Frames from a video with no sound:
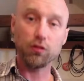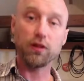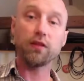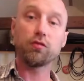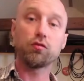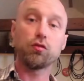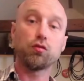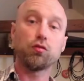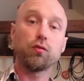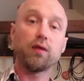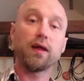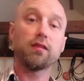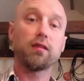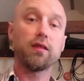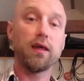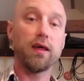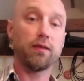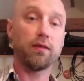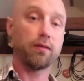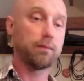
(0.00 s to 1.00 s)
Let's just do that
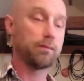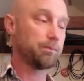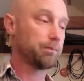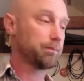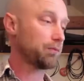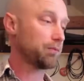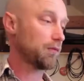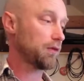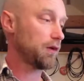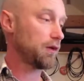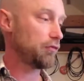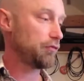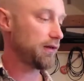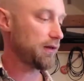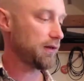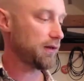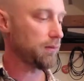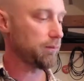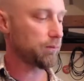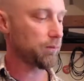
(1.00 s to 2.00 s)
together. Are you
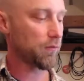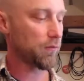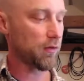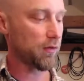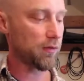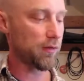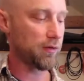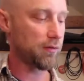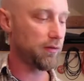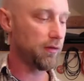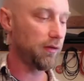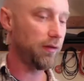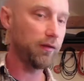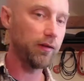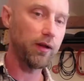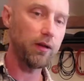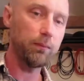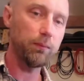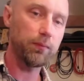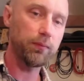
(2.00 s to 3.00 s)
ready? Got that D
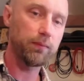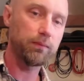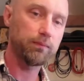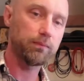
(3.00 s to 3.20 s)
shape?